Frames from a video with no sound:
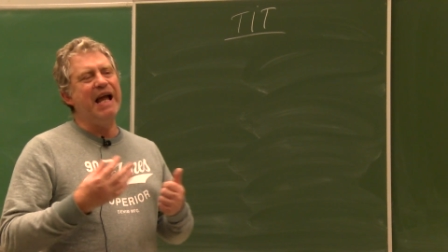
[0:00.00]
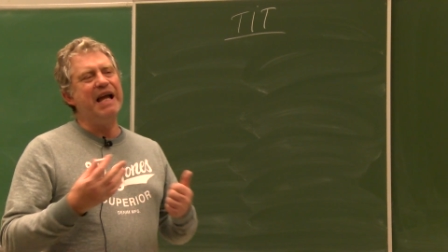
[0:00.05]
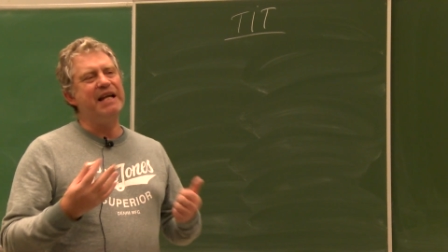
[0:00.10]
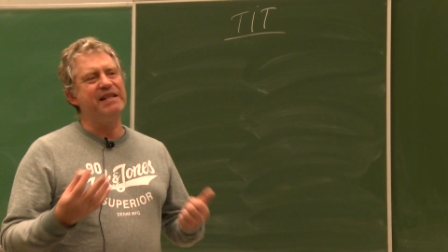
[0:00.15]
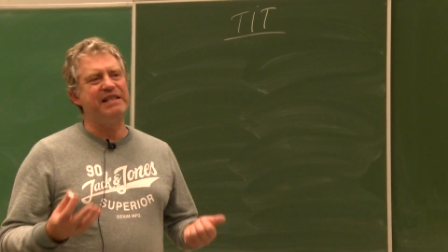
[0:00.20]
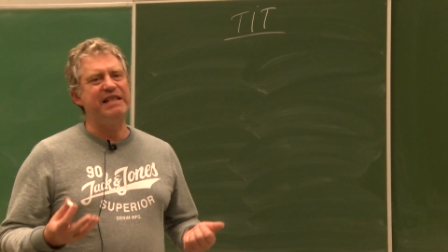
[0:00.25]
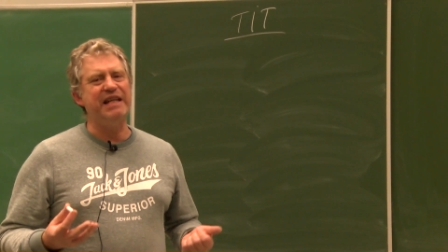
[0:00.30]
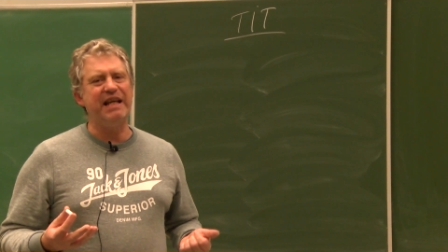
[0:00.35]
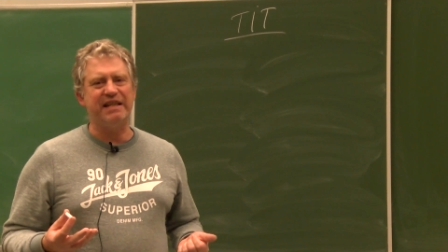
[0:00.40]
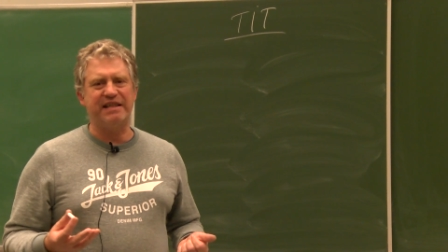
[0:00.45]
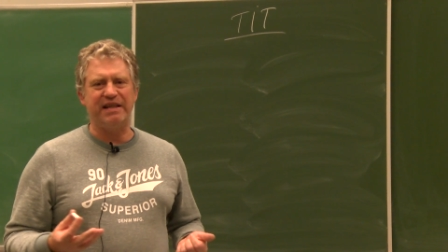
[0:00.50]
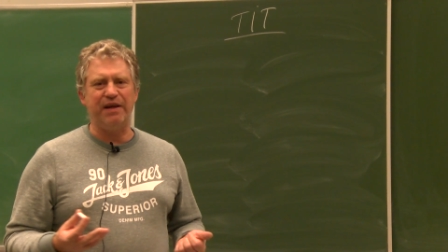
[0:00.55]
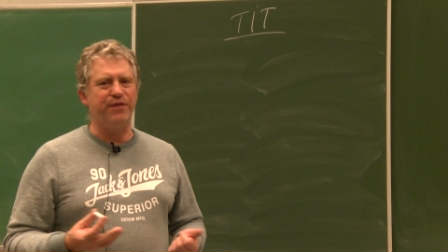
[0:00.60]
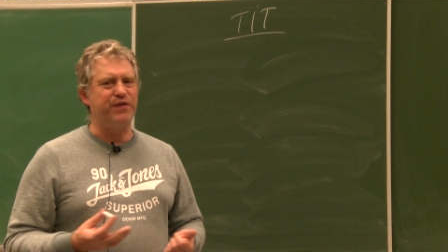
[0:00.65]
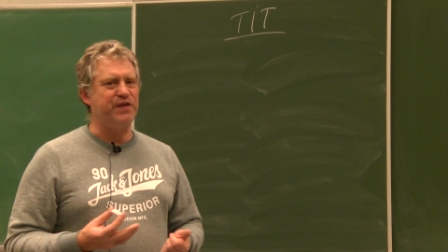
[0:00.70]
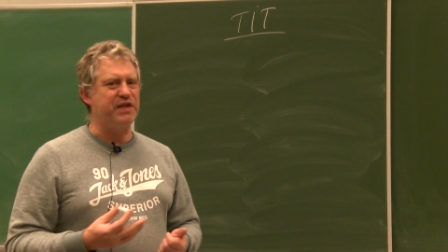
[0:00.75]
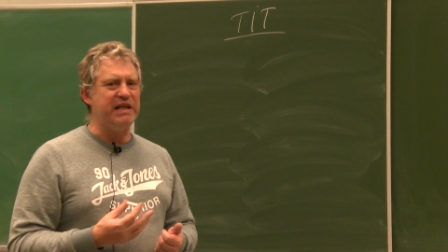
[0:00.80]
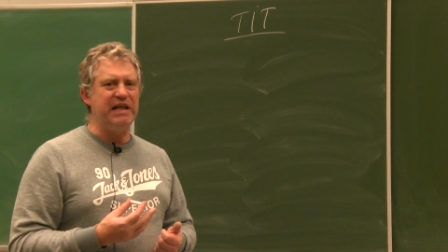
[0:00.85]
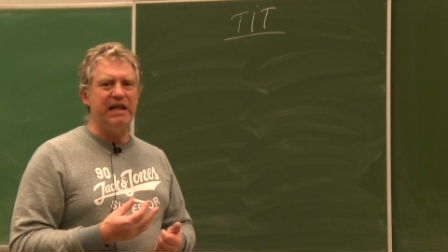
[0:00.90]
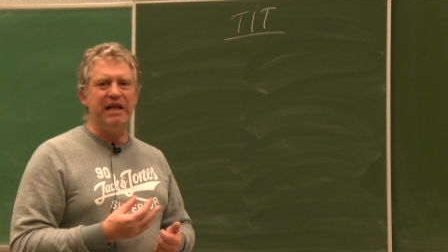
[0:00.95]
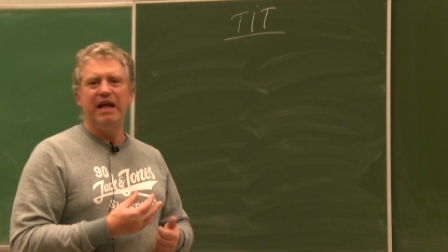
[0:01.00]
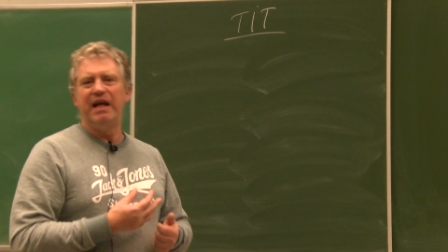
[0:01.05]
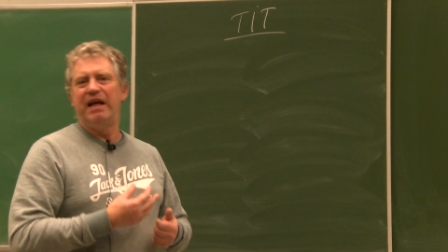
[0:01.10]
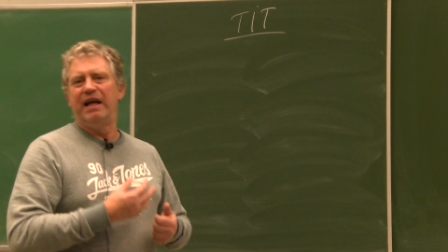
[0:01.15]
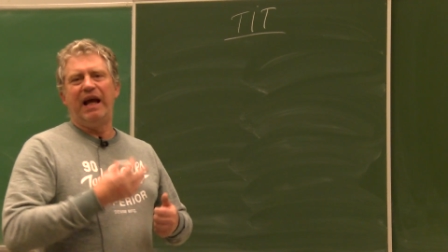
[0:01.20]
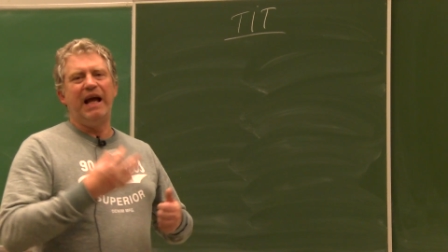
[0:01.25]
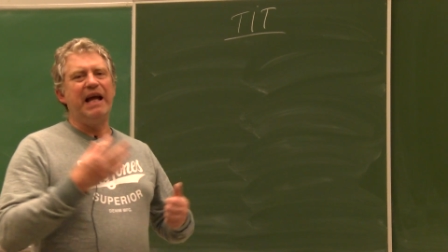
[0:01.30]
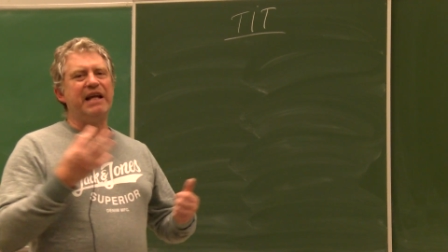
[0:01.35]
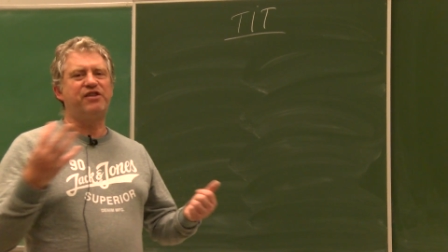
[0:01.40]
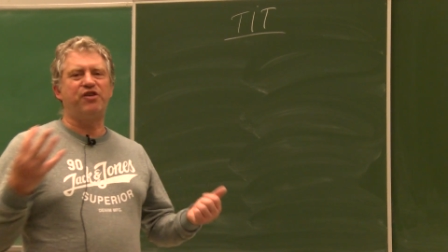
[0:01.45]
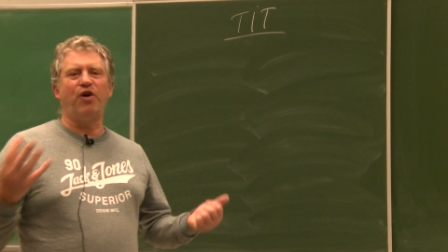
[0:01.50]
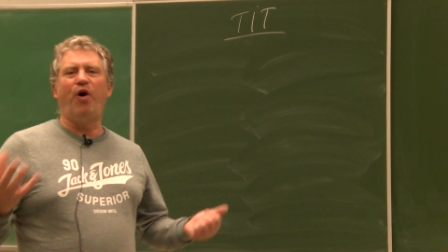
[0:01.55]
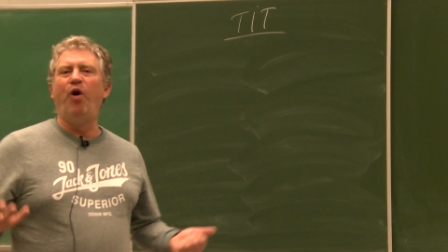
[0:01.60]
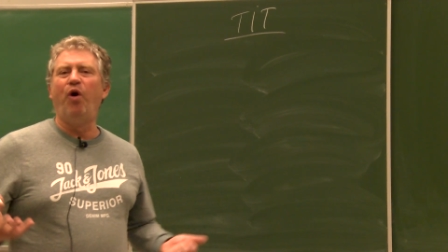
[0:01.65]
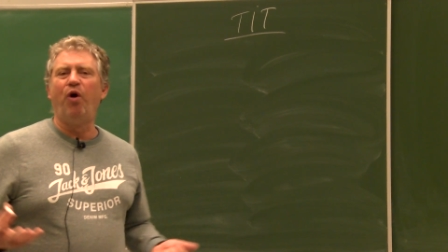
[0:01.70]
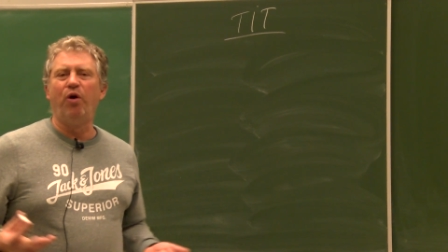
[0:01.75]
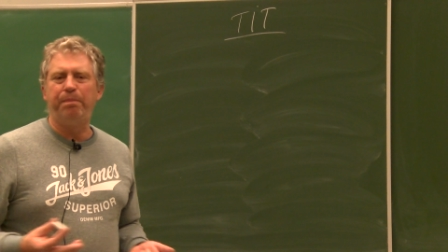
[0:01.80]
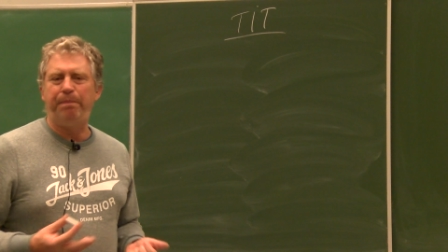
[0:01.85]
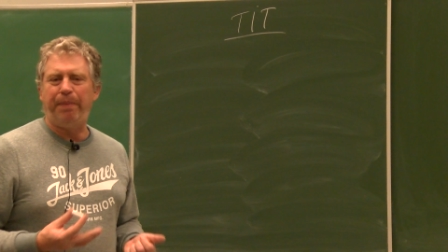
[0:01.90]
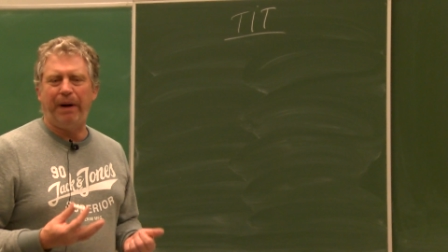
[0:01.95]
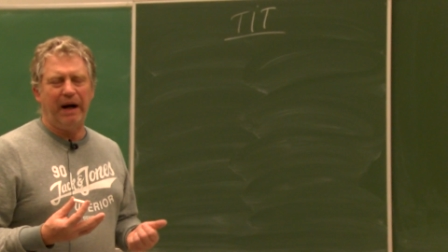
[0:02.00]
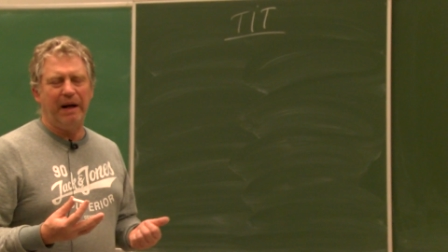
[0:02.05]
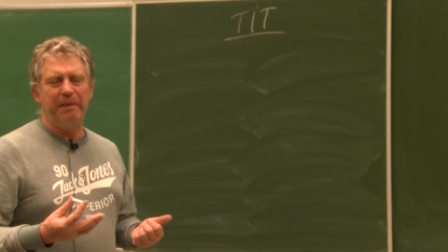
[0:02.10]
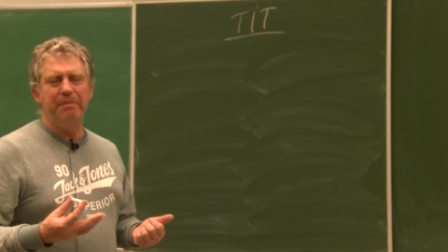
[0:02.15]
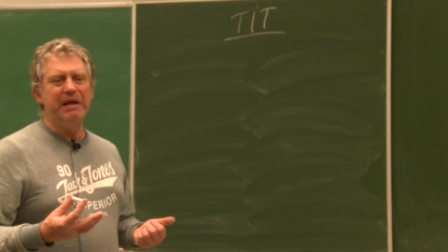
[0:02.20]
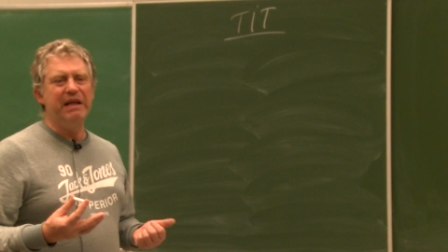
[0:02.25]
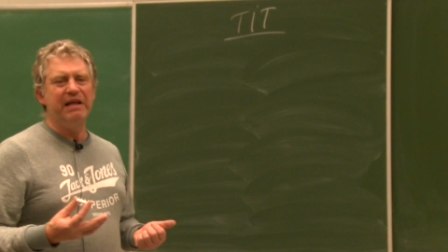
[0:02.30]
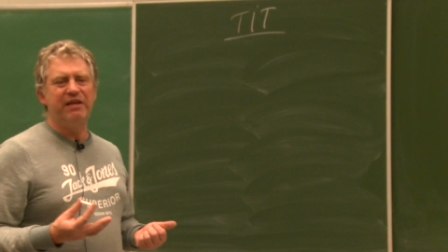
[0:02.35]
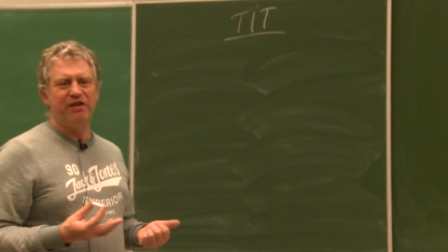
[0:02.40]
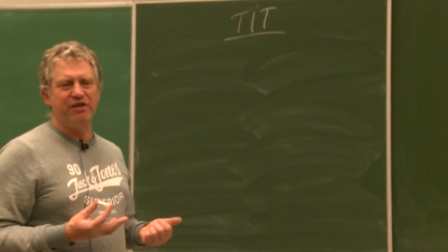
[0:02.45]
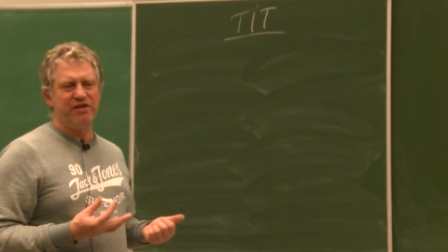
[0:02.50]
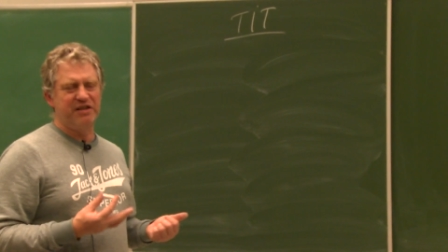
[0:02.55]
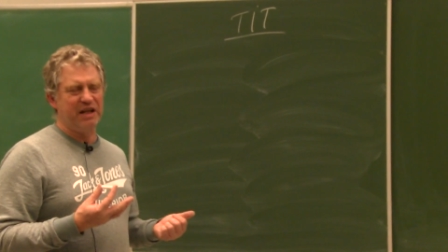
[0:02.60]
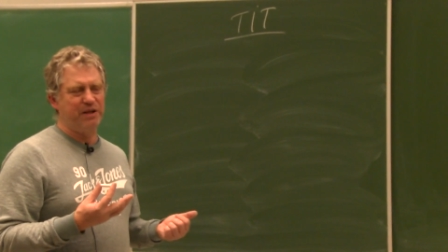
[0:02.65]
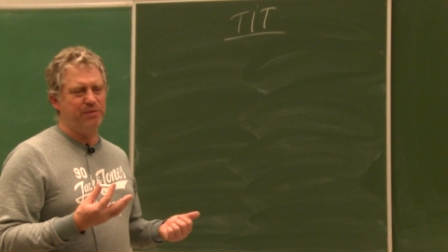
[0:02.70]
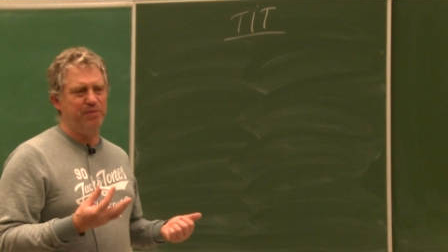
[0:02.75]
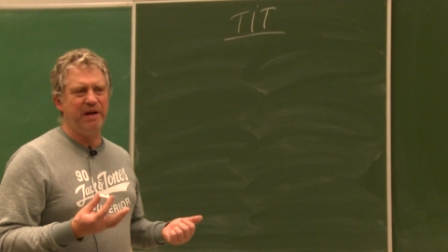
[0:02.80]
as the SFC, as all parameters that